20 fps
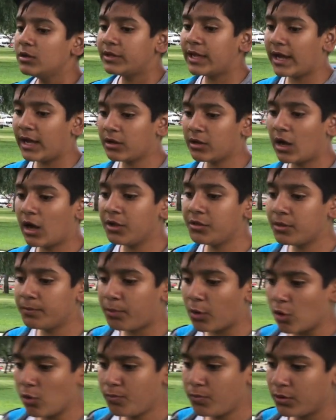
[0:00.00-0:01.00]
they had gotten the
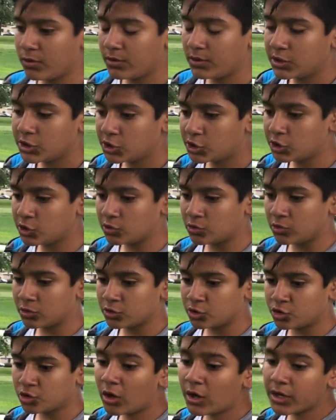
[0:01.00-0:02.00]
Pope to
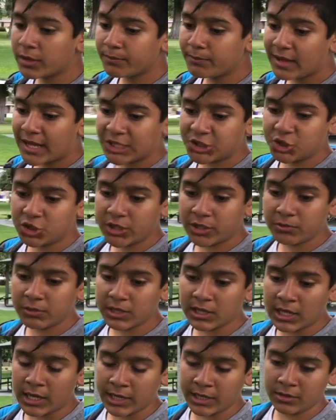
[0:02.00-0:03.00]
draw an imaginary
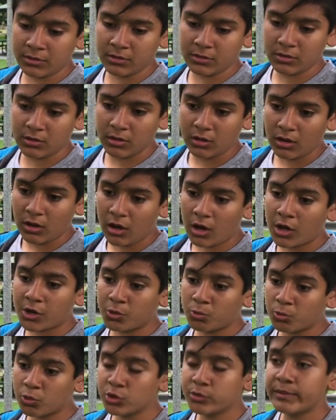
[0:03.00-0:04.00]
line on
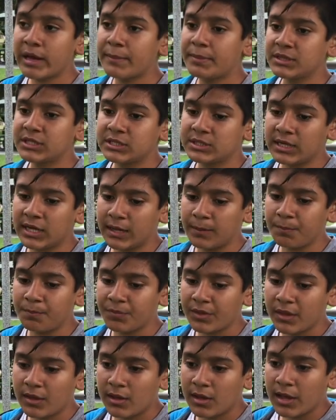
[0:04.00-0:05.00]
a world map at the time.
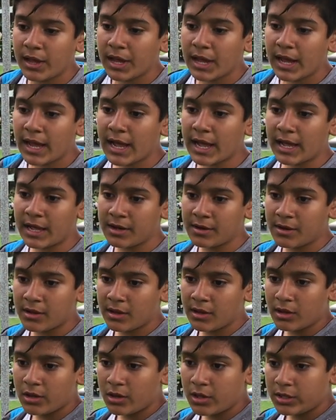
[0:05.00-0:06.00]
And
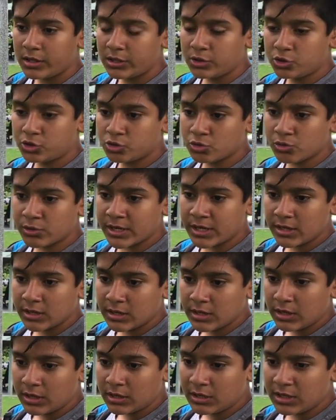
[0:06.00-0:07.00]
he drew it
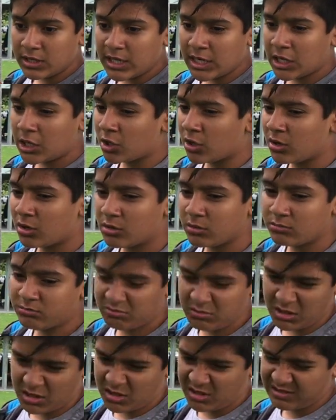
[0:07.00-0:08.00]
near
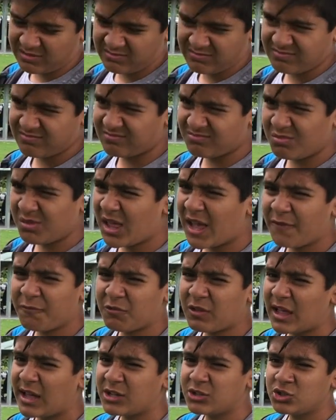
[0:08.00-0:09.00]
the
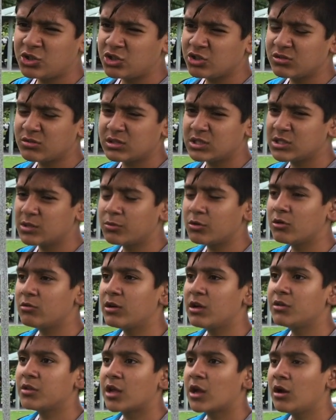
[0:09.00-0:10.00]
left edge, somewhere
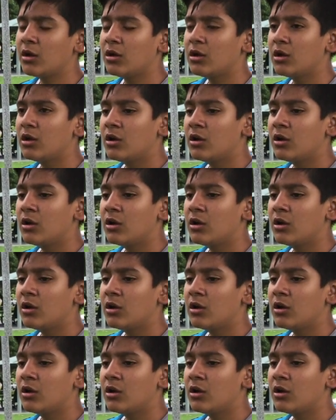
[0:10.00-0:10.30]
around there.